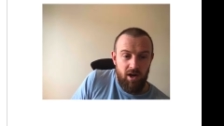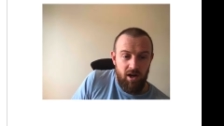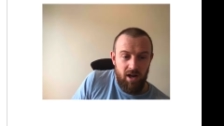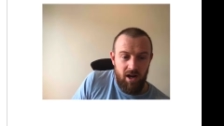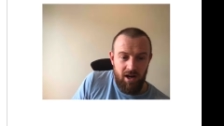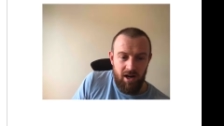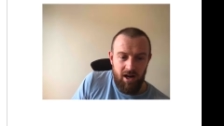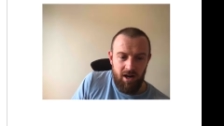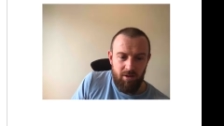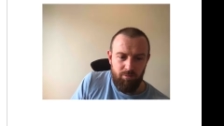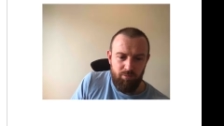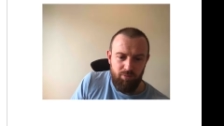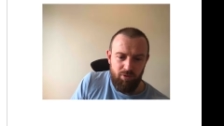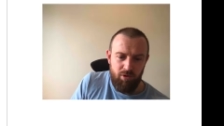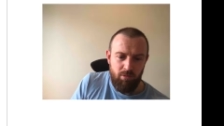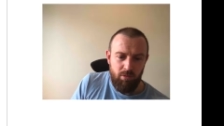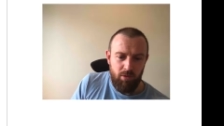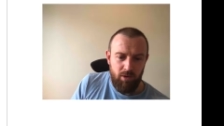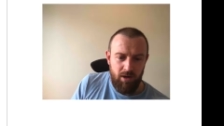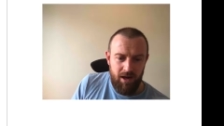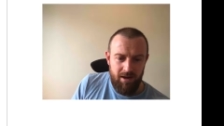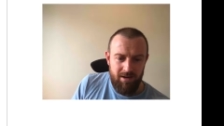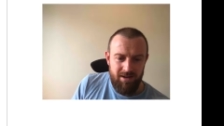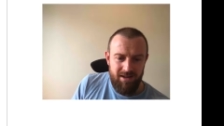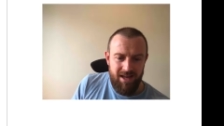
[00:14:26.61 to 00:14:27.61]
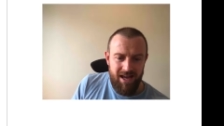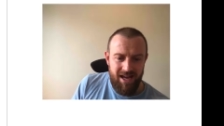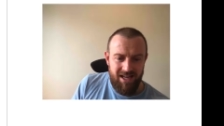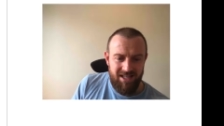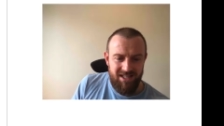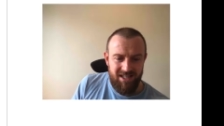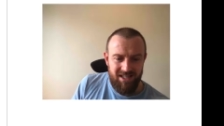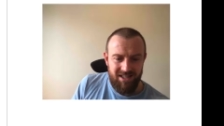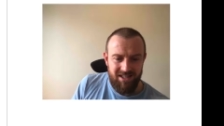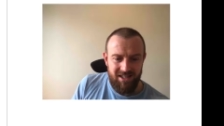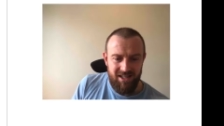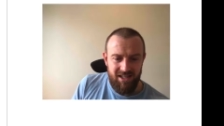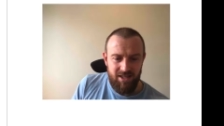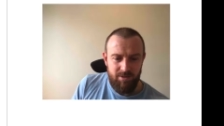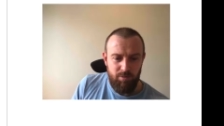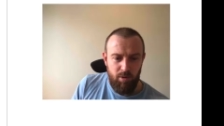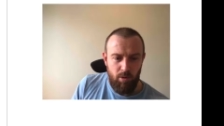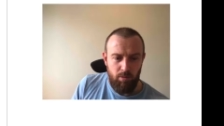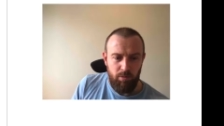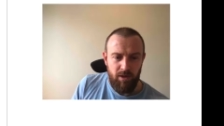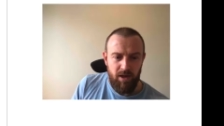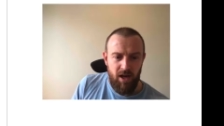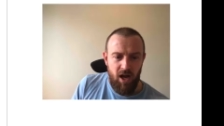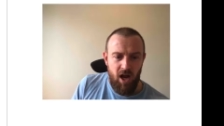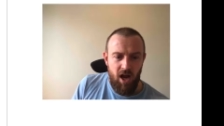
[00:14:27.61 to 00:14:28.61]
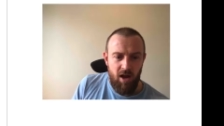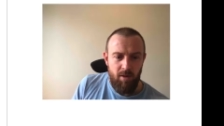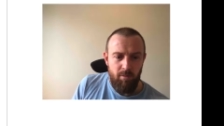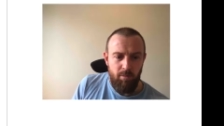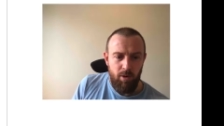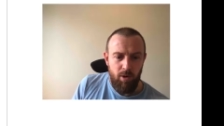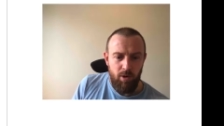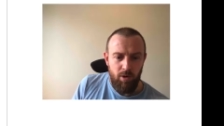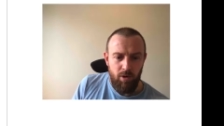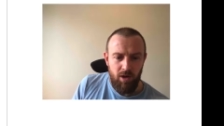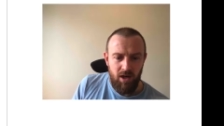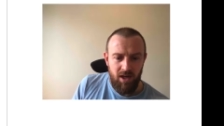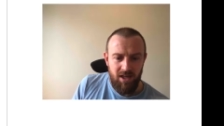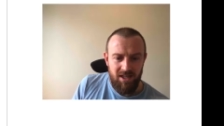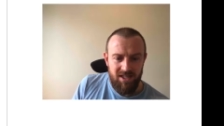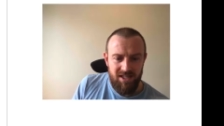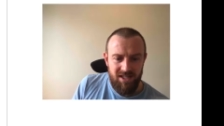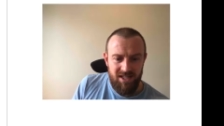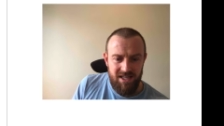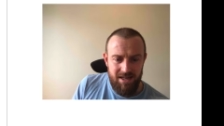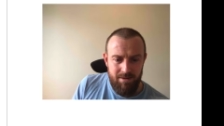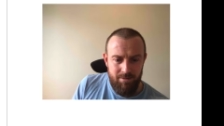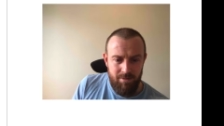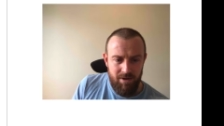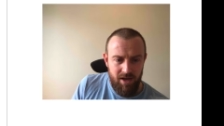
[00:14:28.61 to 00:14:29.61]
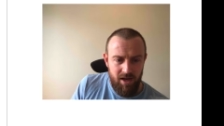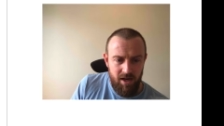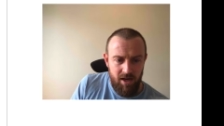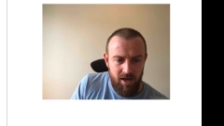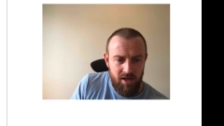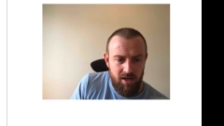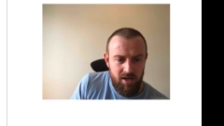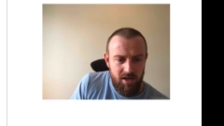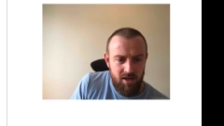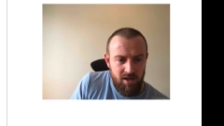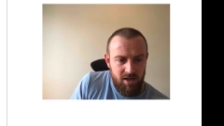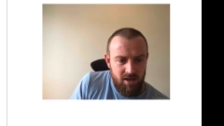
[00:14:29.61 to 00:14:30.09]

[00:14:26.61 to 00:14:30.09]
And I'm guessing that it's probably hypoglycemia